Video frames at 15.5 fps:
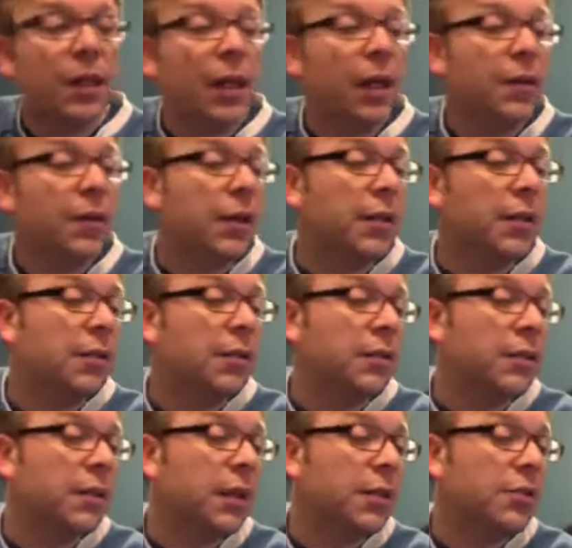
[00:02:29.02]
And then
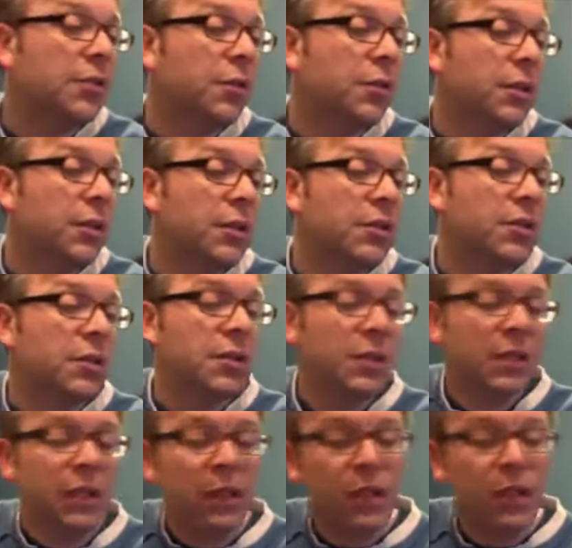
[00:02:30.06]
the next note is
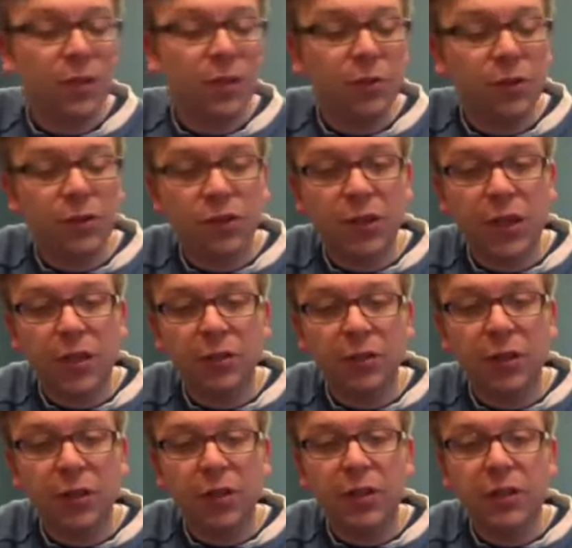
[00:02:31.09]
E, which is second
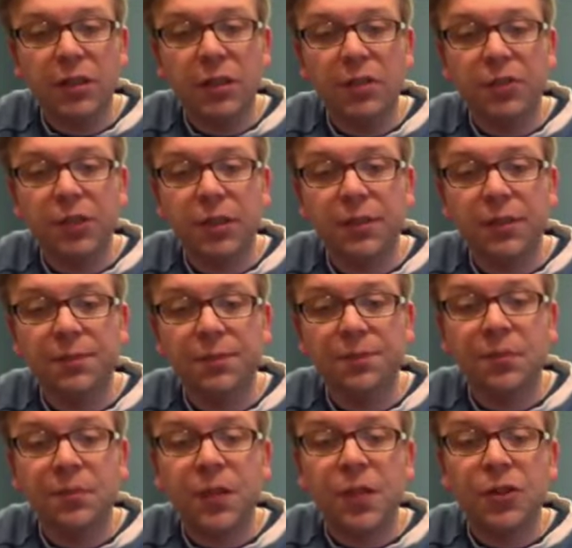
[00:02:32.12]
fret on the D string.
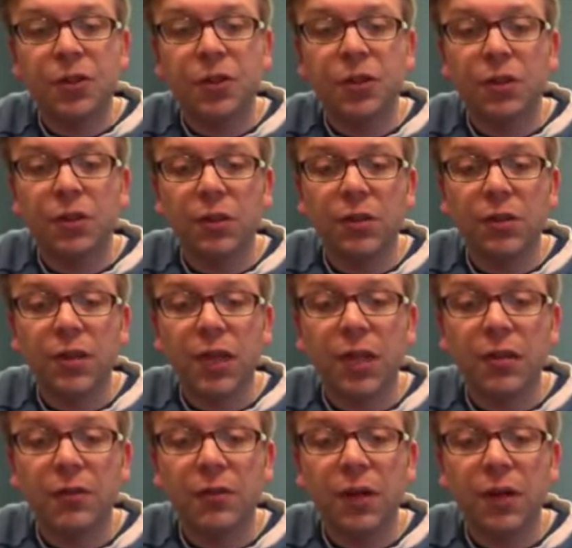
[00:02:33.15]
So you're going
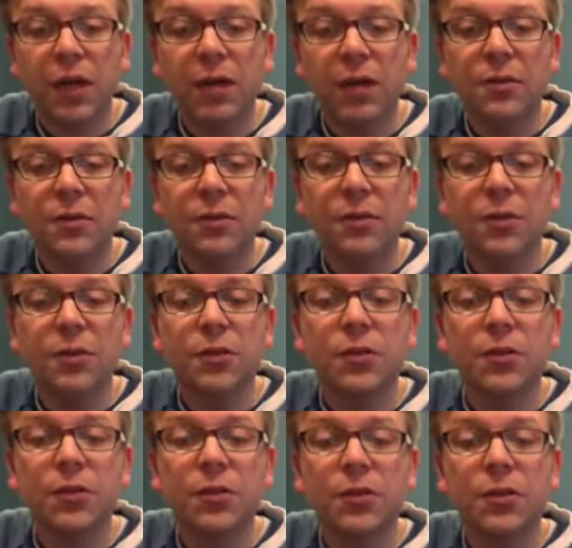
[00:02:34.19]
second fret,
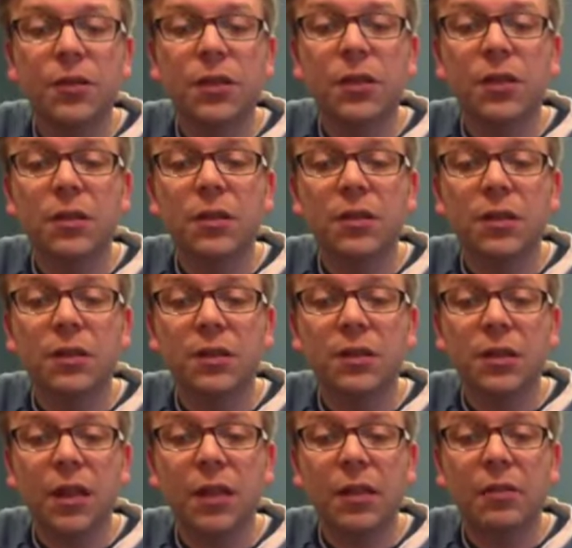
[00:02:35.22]
two, three,
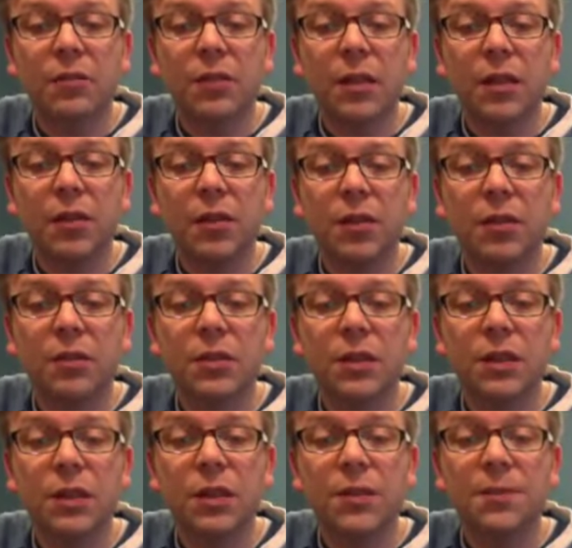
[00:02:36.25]
second fret on
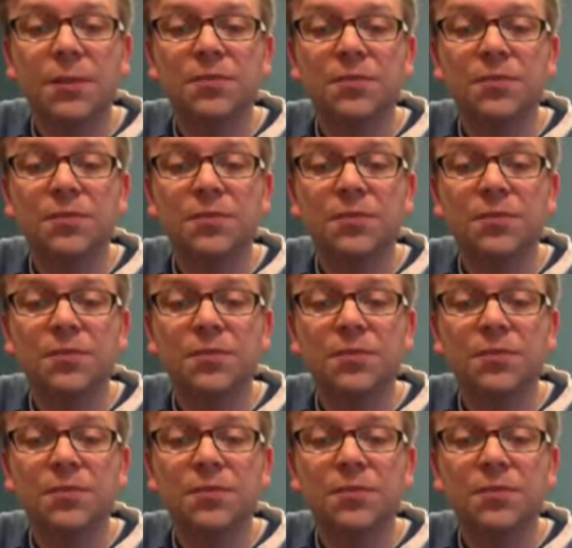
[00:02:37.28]
D.